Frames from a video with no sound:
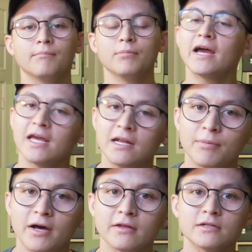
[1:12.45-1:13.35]
Black-headed
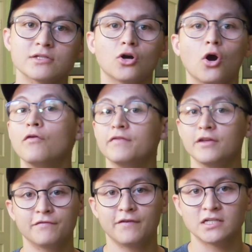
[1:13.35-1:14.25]
pythons are
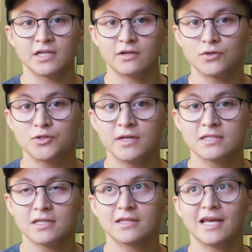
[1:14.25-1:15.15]
ophiophagic, which
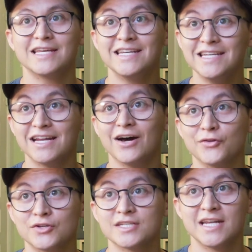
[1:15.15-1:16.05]
means that they eat
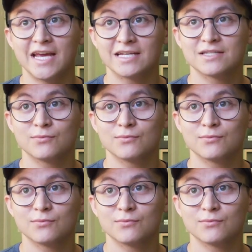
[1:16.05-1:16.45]
other snakes,